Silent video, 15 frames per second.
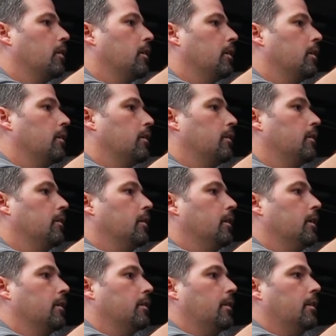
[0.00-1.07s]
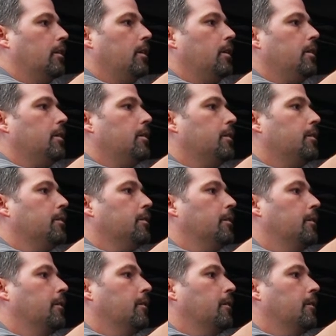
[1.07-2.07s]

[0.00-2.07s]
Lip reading: Get a nut there.